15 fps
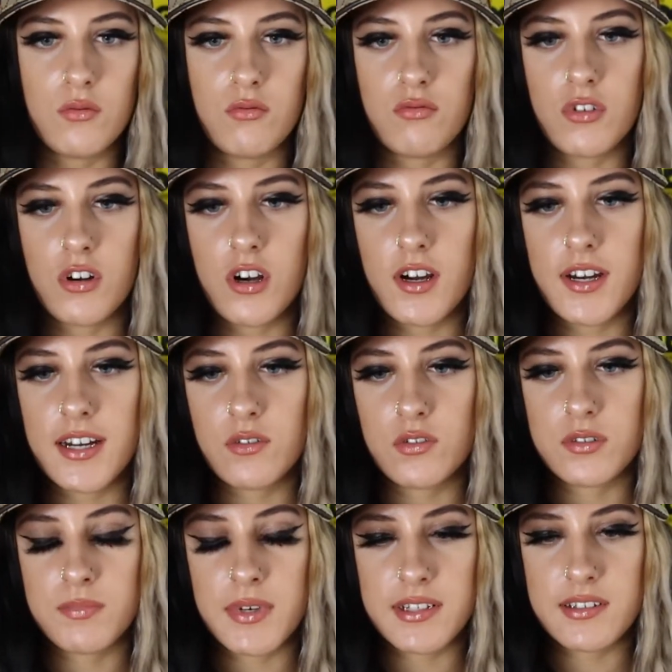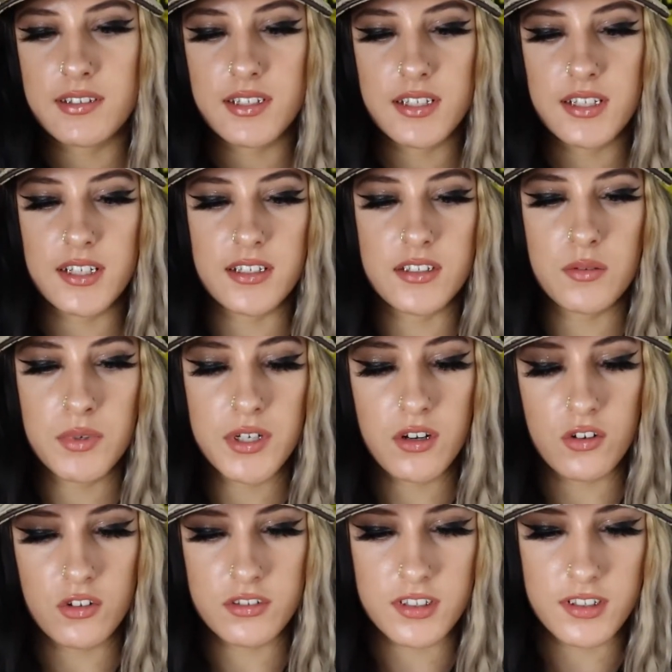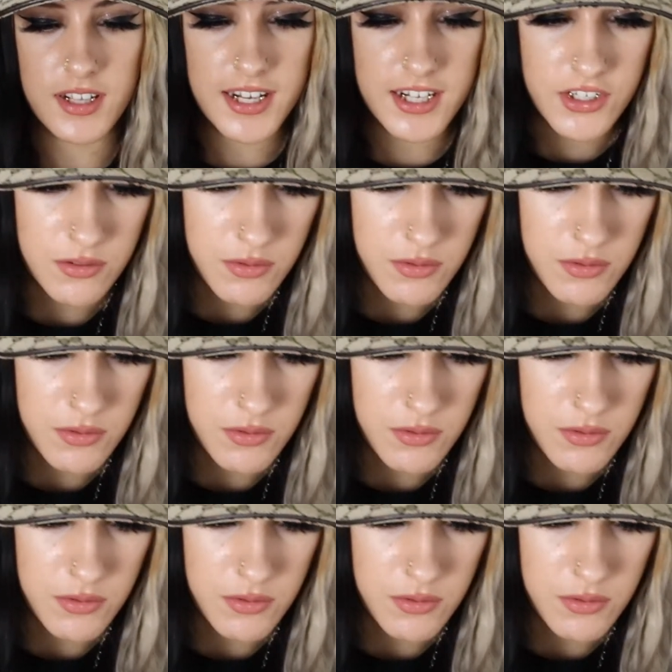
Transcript: Right, that was mad sticky. It's a bit close to the edge.